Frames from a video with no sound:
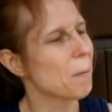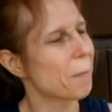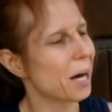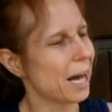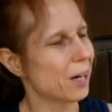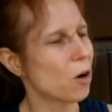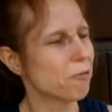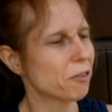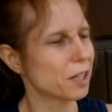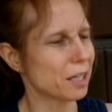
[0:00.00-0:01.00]
But
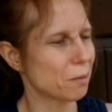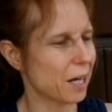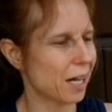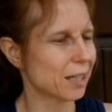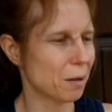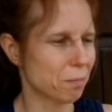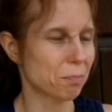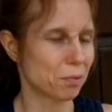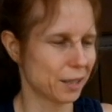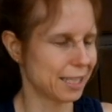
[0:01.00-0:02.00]
hopefully it'll pack up
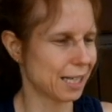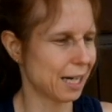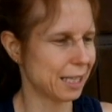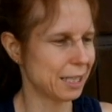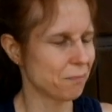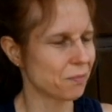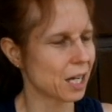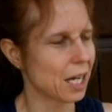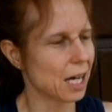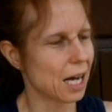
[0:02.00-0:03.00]
pretty tiny.
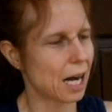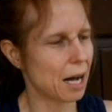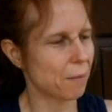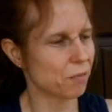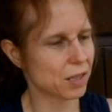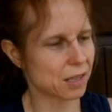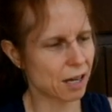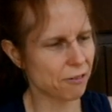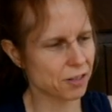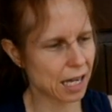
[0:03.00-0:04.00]
The
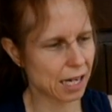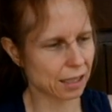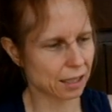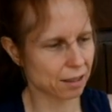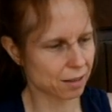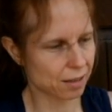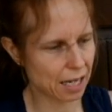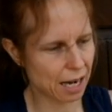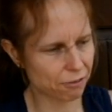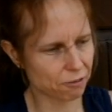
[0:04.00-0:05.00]
stuff sack, it's
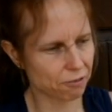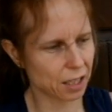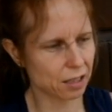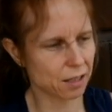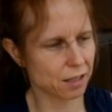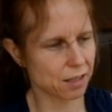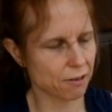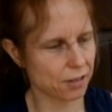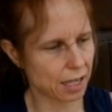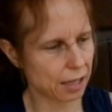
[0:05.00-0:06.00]
going to have to fit into the
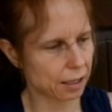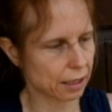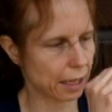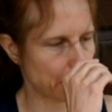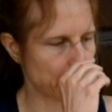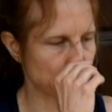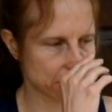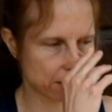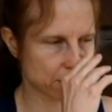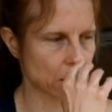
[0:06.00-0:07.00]
stuff sack it came
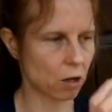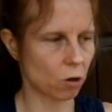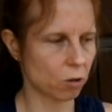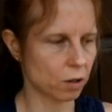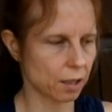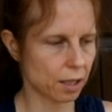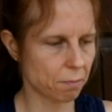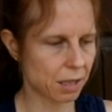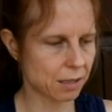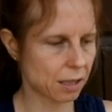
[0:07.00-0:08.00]
in, so it
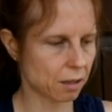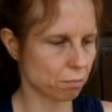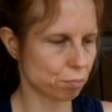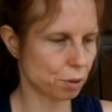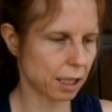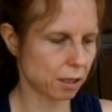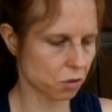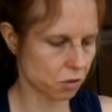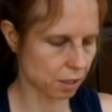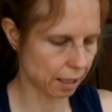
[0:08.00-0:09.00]
must get pretty
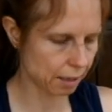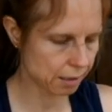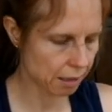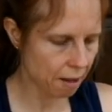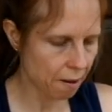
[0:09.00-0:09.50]
close to this.